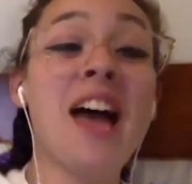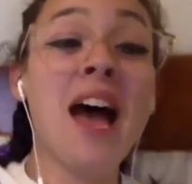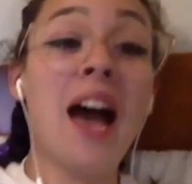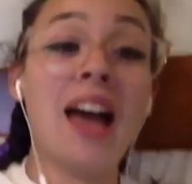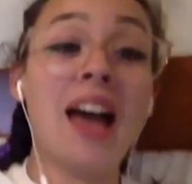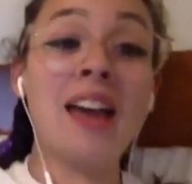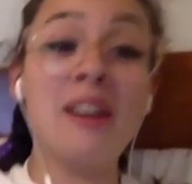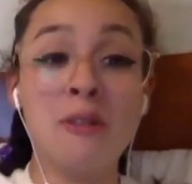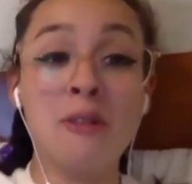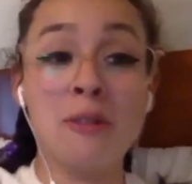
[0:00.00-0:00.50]

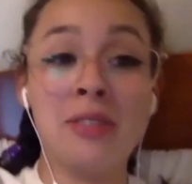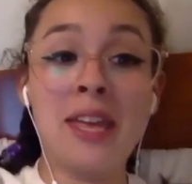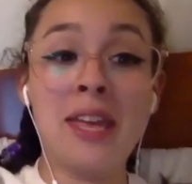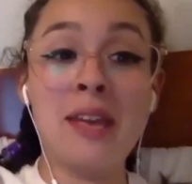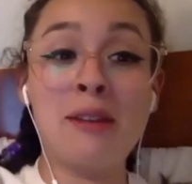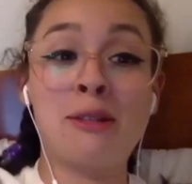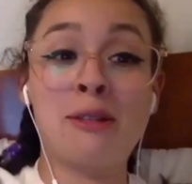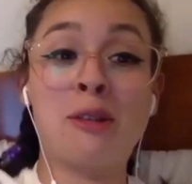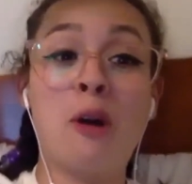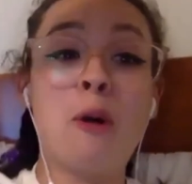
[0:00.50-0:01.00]
I don't think
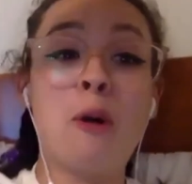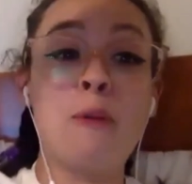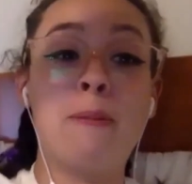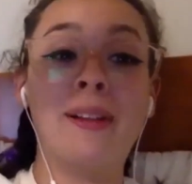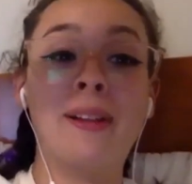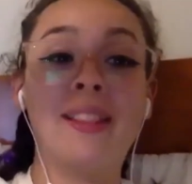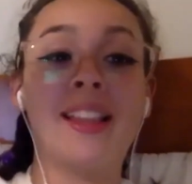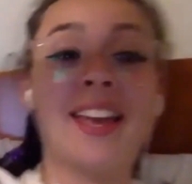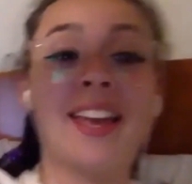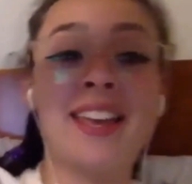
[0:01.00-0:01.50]
so, but
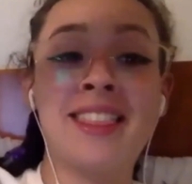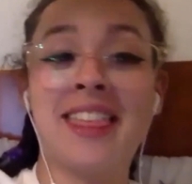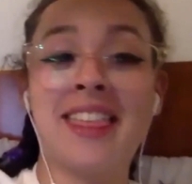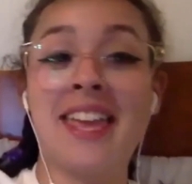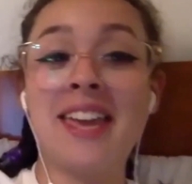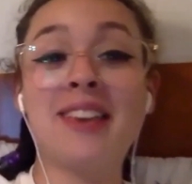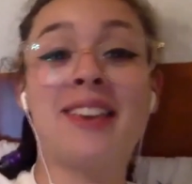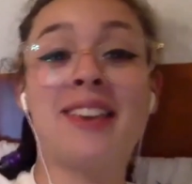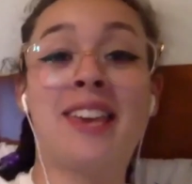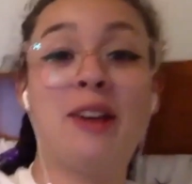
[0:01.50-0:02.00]
like thank
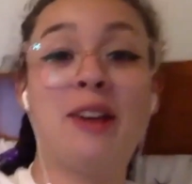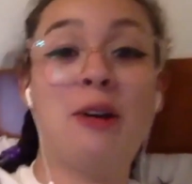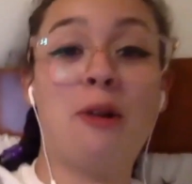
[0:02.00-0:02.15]
you.